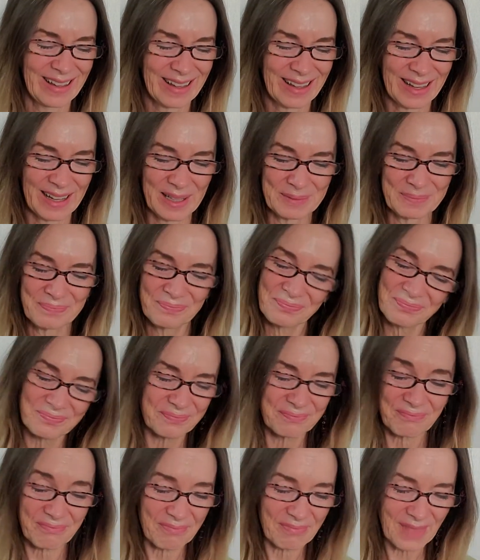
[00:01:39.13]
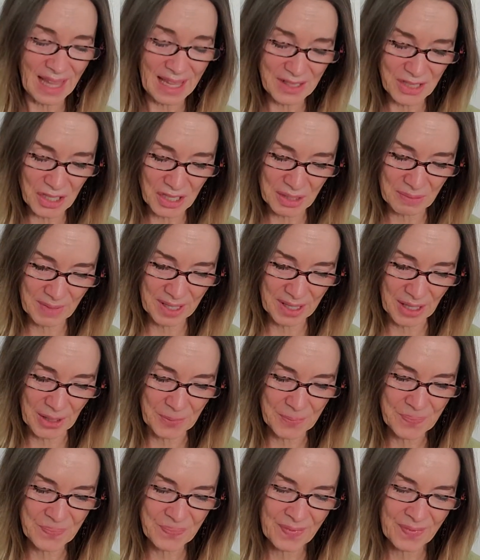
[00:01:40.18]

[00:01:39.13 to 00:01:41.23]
um, that's just me though.